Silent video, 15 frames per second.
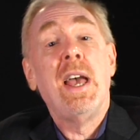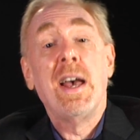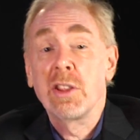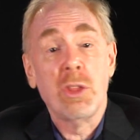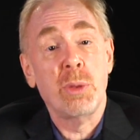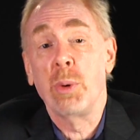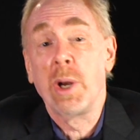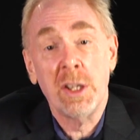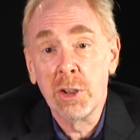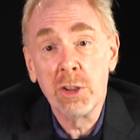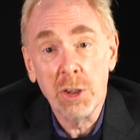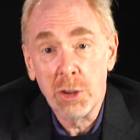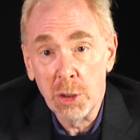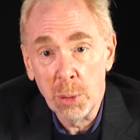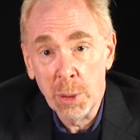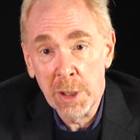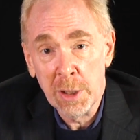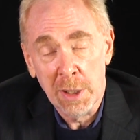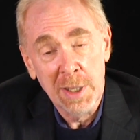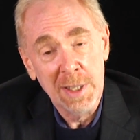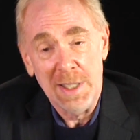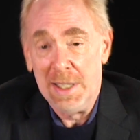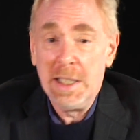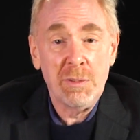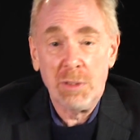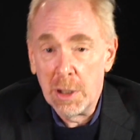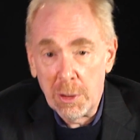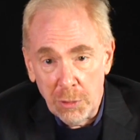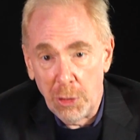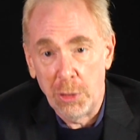we had threatened to do it,
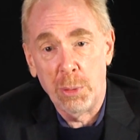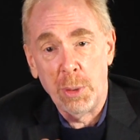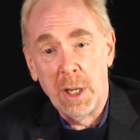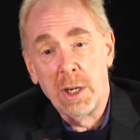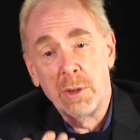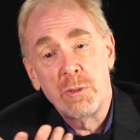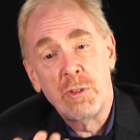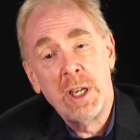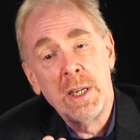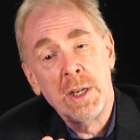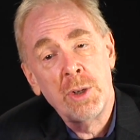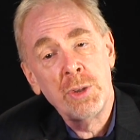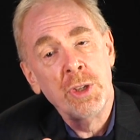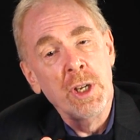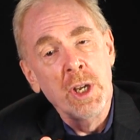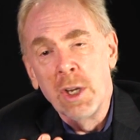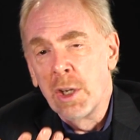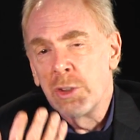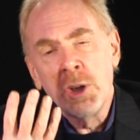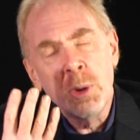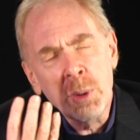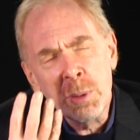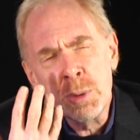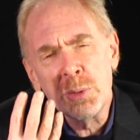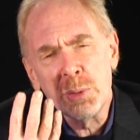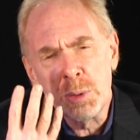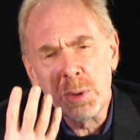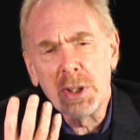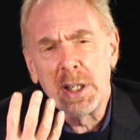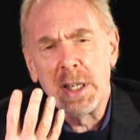even if the threat had failed? No one is
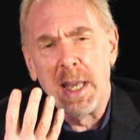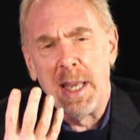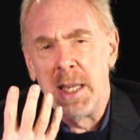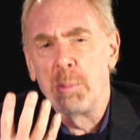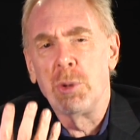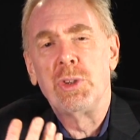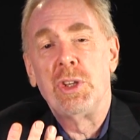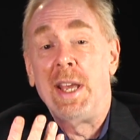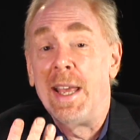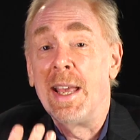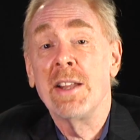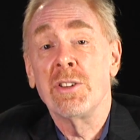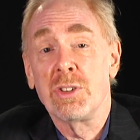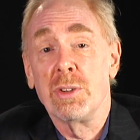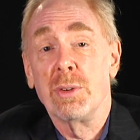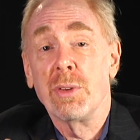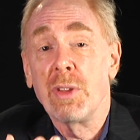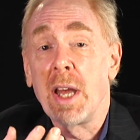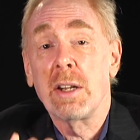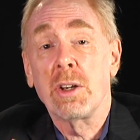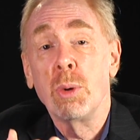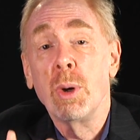really able to answer that